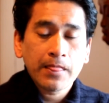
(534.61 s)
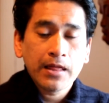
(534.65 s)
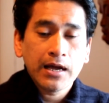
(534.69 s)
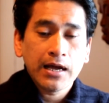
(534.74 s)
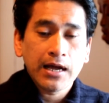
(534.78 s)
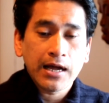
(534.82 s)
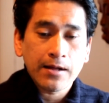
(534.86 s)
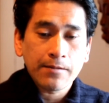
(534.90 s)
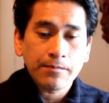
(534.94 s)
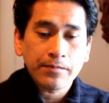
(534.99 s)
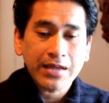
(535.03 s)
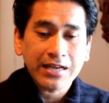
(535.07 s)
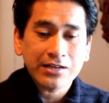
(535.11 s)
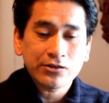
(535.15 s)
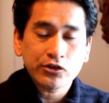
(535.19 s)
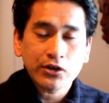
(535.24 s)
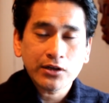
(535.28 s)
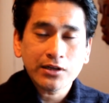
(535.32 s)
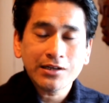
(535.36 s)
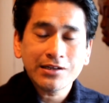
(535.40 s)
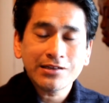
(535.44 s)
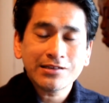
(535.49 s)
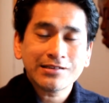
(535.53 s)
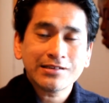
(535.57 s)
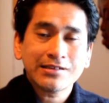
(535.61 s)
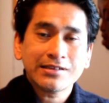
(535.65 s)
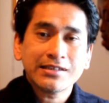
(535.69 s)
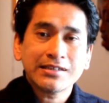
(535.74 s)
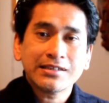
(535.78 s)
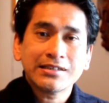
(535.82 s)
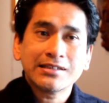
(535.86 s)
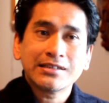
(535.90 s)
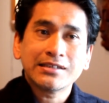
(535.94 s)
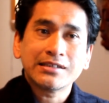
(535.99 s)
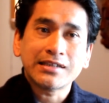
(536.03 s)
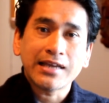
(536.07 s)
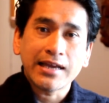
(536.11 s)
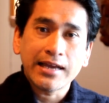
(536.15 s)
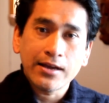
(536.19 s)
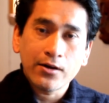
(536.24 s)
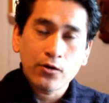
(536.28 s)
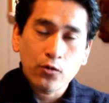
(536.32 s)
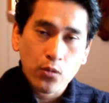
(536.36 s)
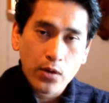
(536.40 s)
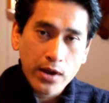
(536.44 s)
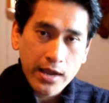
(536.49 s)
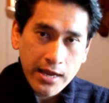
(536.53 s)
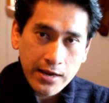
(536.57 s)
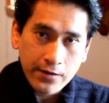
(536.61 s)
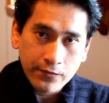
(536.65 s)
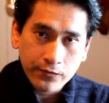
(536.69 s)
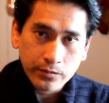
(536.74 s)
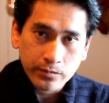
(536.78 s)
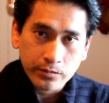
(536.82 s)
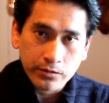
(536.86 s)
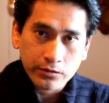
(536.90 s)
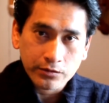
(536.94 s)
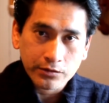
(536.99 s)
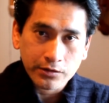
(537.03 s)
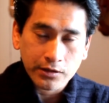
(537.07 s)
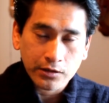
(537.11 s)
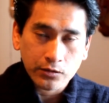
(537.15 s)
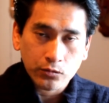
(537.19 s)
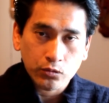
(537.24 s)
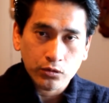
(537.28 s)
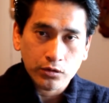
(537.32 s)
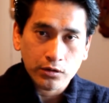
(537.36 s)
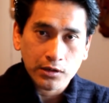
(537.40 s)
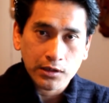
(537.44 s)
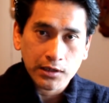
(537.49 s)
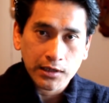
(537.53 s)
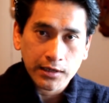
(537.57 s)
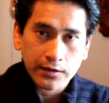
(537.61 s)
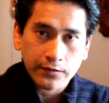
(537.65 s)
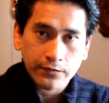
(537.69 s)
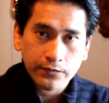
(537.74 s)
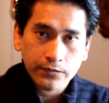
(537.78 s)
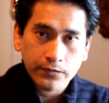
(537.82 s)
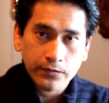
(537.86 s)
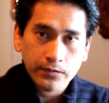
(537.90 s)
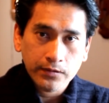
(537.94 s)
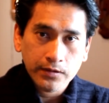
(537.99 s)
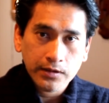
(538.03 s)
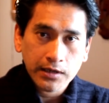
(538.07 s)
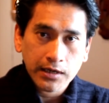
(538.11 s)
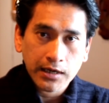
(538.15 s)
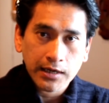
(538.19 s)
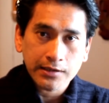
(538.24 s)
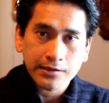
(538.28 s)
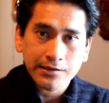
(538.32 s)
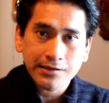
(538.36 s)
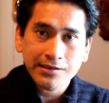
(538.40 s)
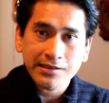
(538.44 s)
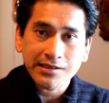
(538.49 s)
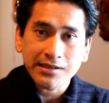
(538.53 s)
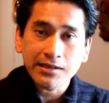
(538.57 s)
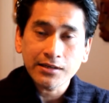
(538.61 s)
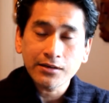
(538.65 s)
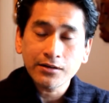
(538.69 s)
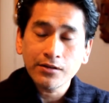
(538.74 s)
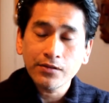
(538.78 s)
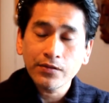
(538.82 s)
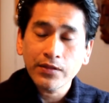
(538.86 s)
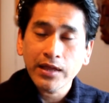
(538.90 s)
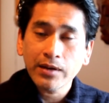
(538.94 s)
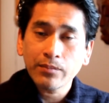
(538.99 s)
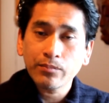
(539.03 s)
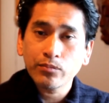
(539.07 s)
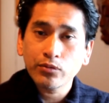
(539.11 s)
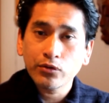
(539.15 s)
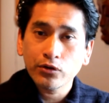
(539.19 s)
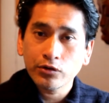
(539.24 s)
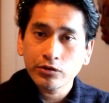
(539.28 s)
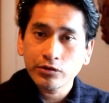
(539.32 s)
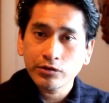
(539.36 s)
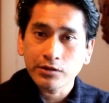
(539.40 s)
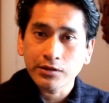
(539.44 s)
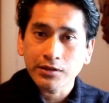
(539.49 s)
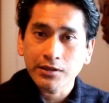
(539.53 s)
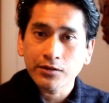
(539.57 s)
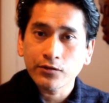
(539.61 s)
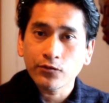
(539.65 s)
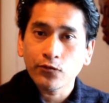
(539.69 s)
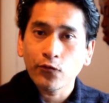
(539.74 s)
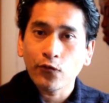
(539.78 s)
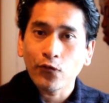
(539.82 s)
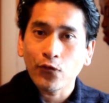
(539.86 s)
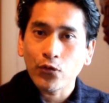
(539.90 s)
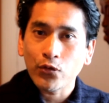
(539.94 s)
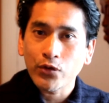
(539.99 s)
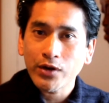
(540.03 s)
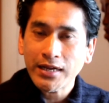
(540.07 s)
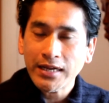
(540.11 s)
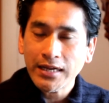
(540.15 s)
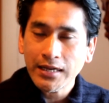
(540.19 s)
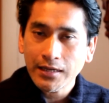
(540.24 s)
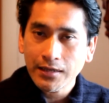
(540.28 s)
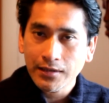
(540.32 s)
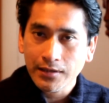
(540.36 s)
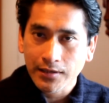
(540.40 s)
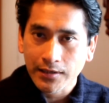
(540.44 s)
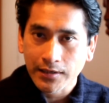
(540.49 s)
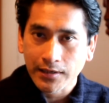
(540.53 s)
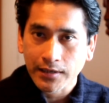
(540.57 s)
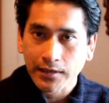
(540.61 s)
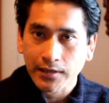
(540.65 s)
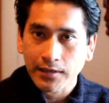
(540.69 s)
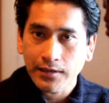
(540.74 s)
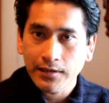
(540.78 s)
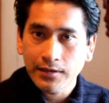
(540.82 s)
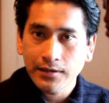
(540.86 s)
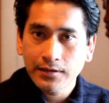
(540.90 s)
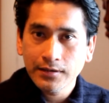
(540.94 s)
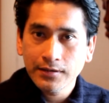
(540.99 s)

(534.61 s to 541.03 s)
I generally stay away from using the word love until that person can really,